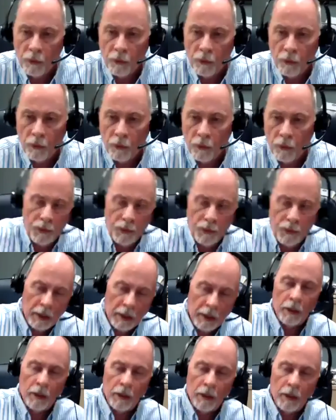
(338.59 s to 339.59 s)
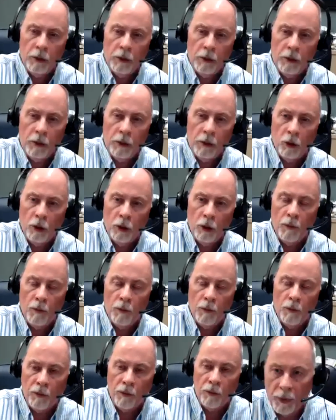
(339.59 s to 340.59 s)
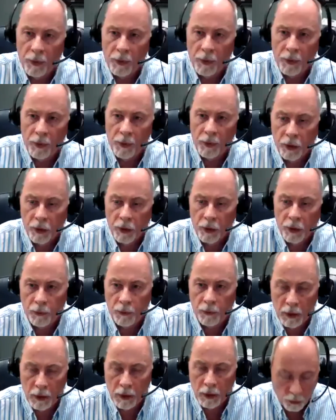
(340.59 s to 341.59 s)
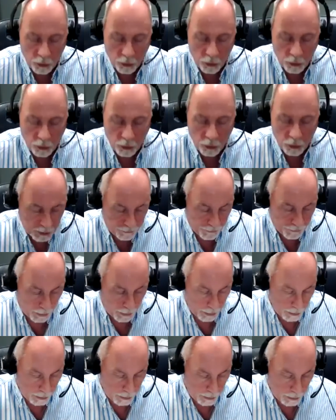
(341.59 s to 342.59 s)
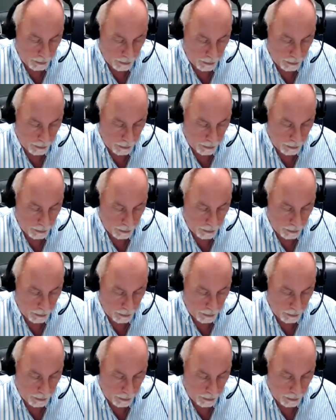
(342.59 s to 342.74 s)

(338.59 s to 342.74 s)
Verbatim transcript: They immediately turned him over to the Roman guards to be crucified.